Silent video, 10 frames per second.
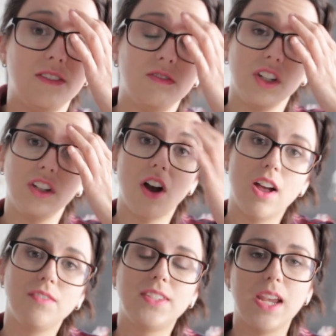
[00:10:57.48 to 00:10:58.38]
It
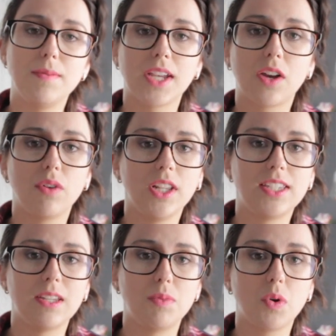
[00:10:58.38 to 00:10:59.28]
kind of seems like a really
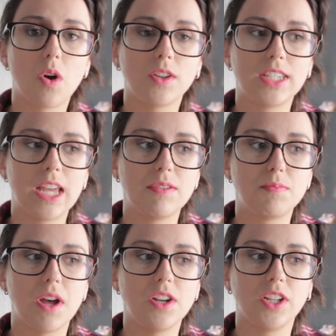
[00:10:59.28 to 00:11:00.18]
simple
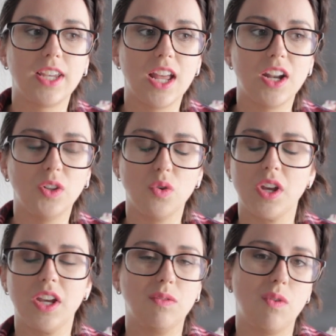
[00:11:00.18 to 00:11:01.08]
concept, but to get it
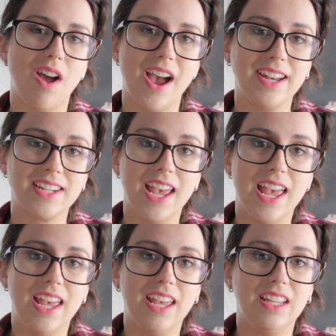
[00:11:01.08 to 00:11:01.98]
looking right,
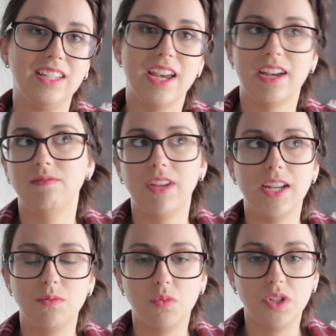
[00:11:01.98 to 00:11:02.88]
yeah,
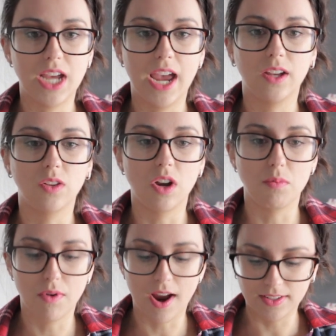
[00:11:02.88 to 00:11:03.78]
it would take a lot
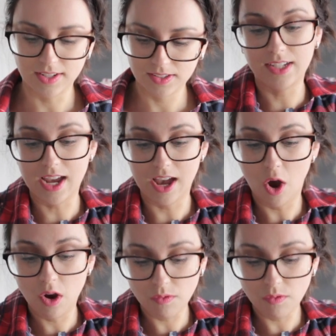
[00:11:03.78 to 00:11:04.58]
of practice. Yeah,